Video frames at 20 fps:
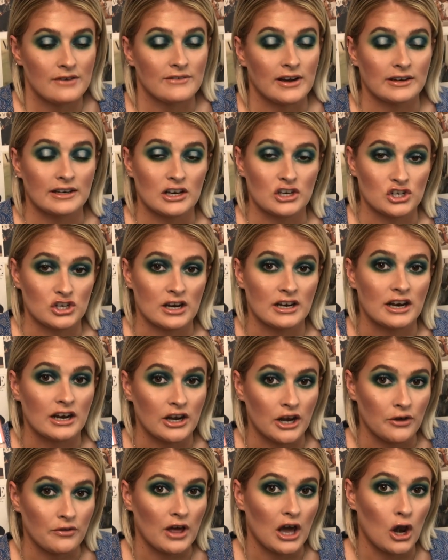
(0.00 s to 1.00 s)
foundation
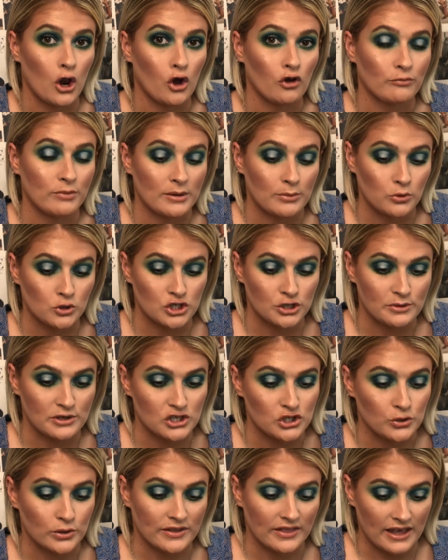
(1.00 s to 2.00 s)
and I know that a lot of people do
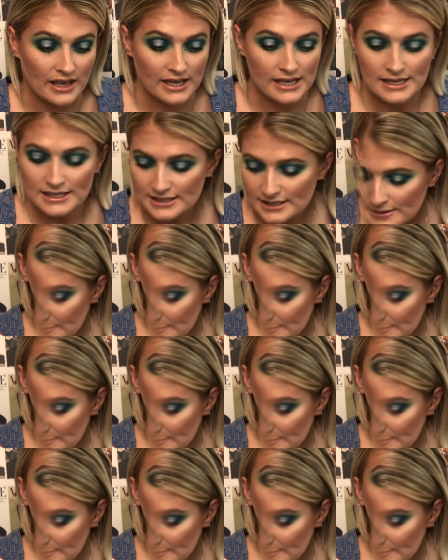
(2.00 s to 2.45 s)
enjoy this.